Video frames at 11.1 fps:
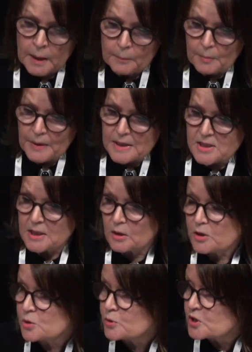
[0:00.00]
Mobility
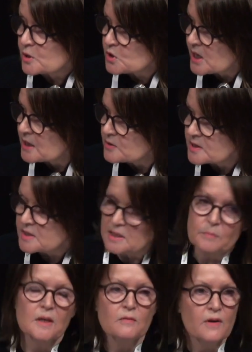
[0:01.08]
loss also tells us
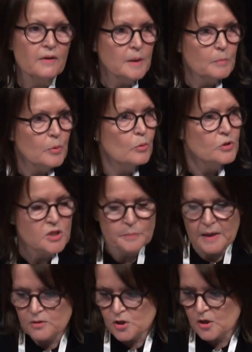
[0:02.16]
something very important
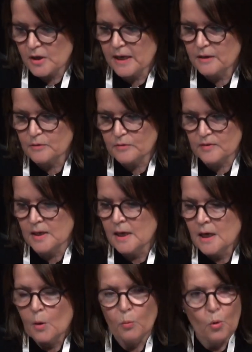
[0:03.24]
about our health.
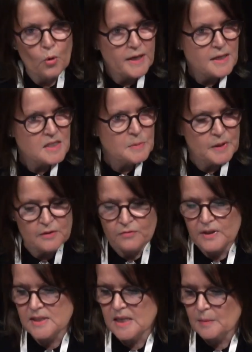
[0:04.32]
Walking speed, for
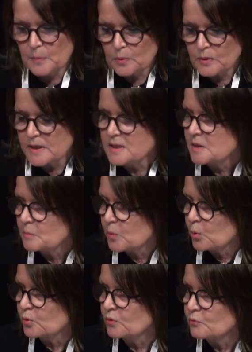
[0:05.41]
example, is an
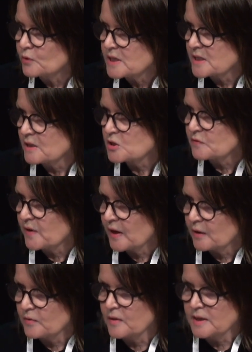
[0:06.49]
important readout of
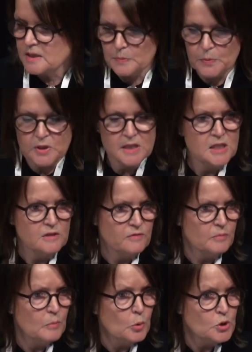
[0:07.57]
health, and it's predictive
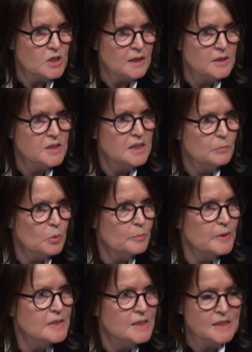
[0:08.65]
of mortality,
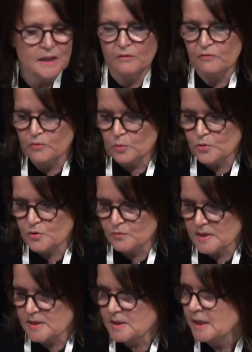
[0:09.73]
morbidity and falls
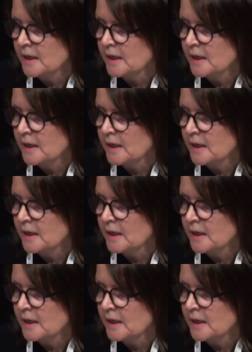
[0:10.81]
risk.